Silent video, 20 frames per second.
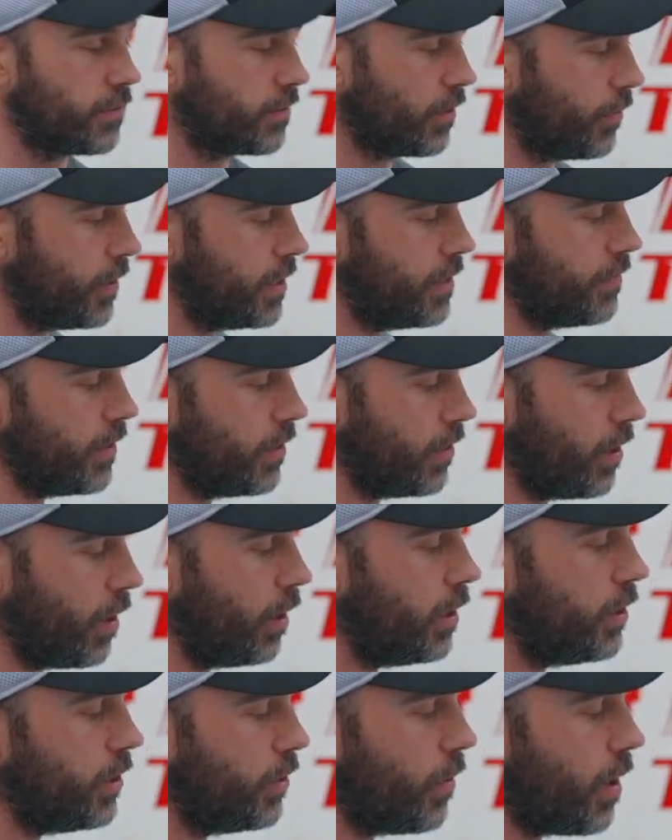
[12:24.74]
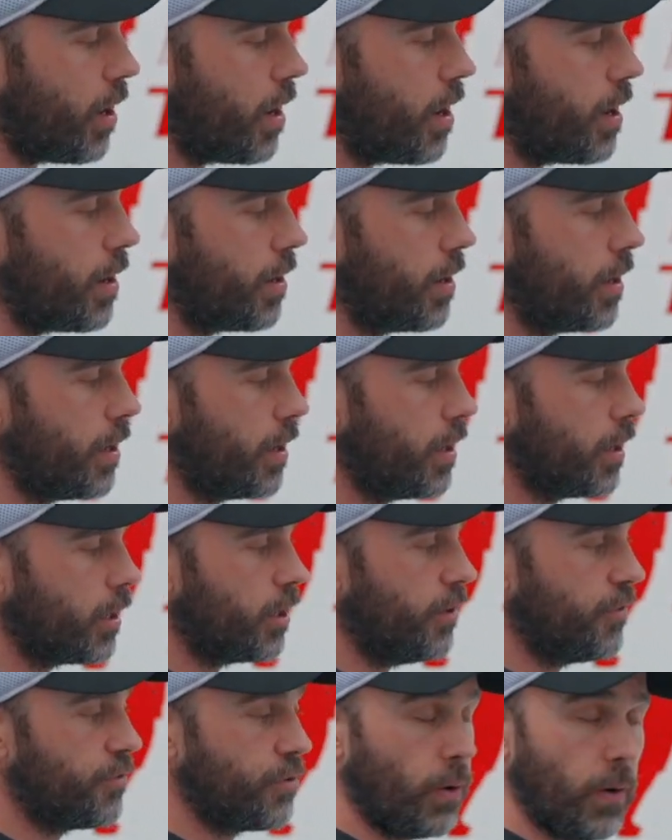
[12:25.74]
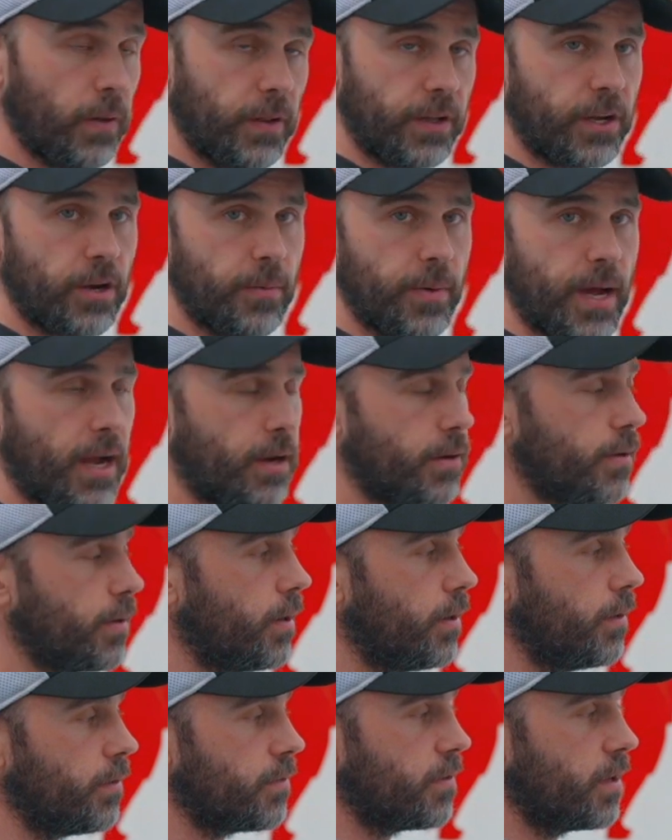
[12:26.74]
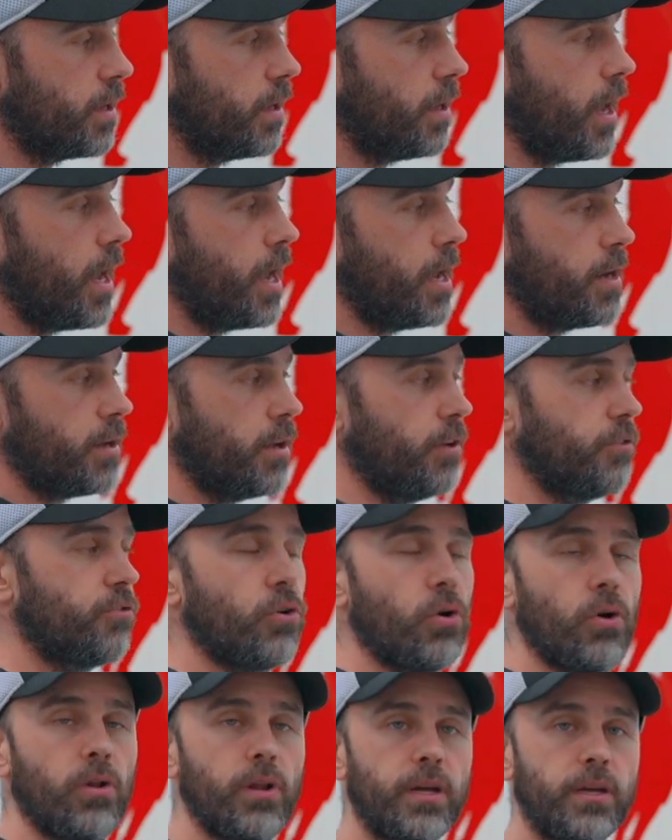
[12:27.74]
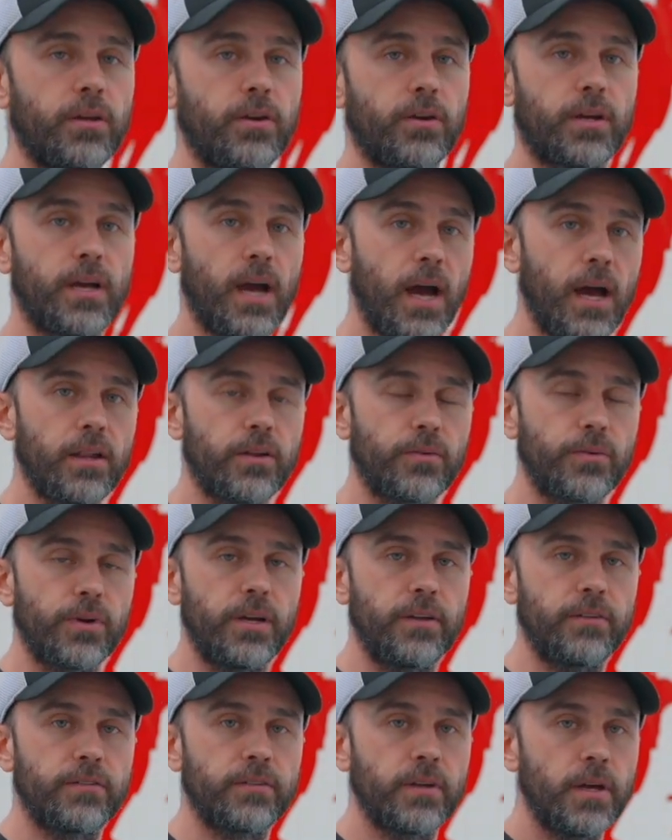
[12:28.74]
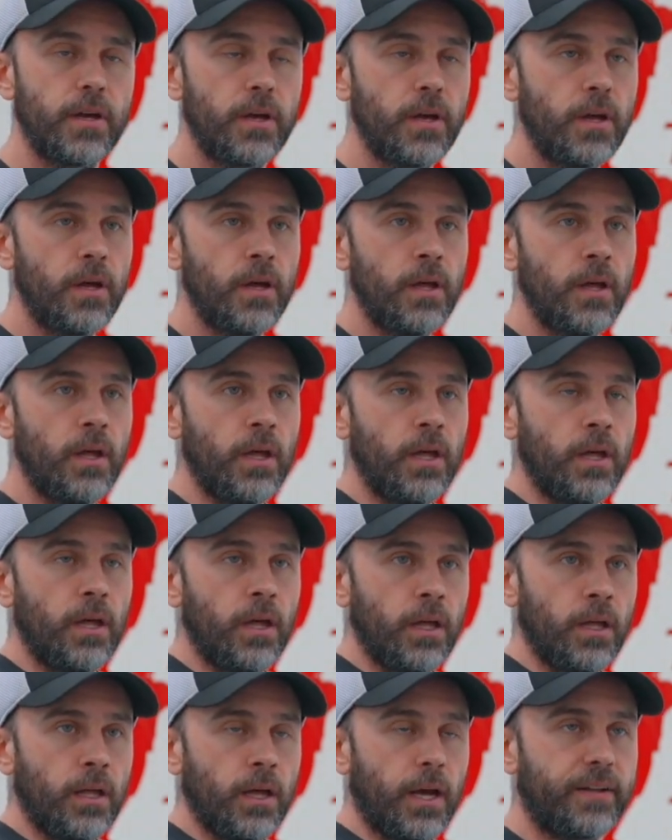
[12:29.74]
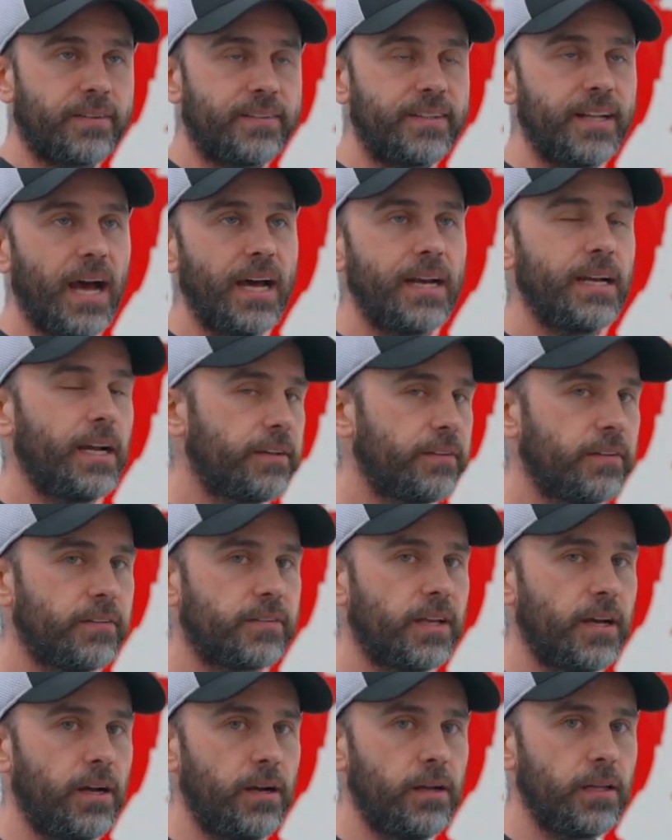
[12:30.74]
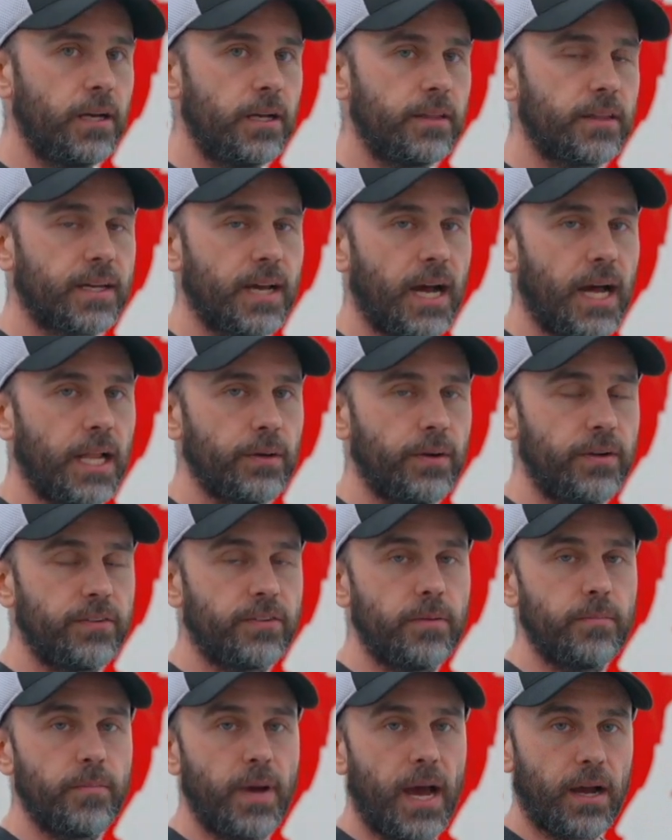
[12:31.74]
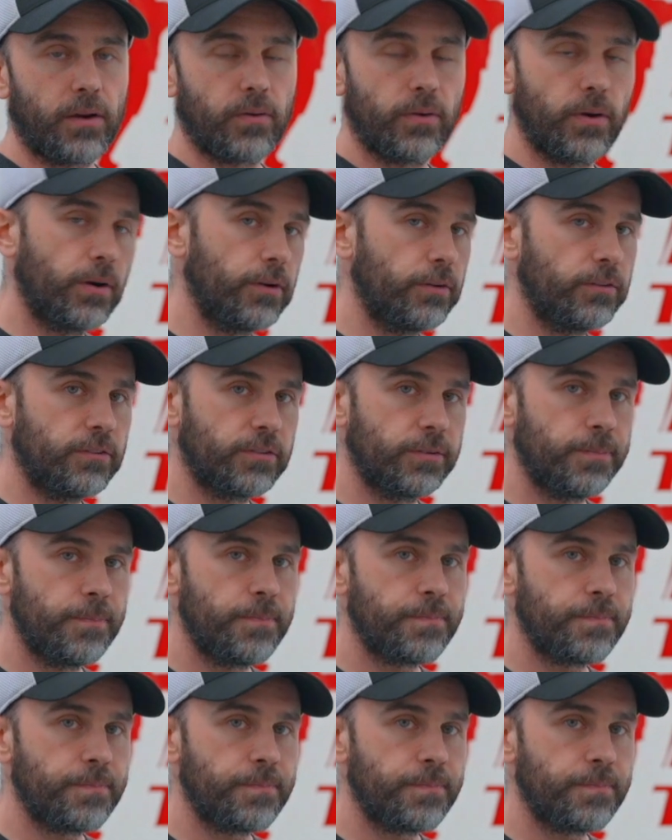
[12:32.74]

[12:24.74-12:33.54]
So even though you are controlling your macros and controlling your calories, it's not necessarily the calories and macros